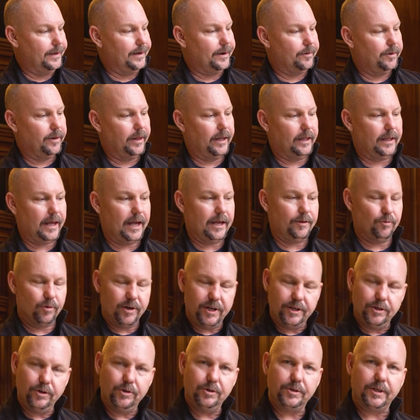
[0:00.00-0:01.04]
And I really like
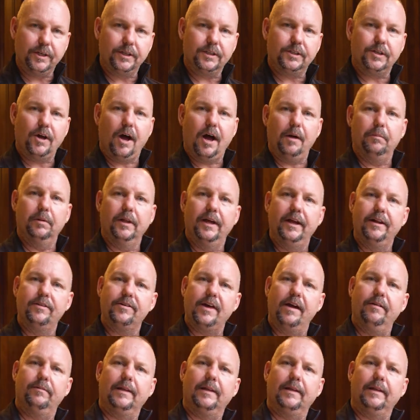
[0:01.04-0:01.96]
reusing saw blades.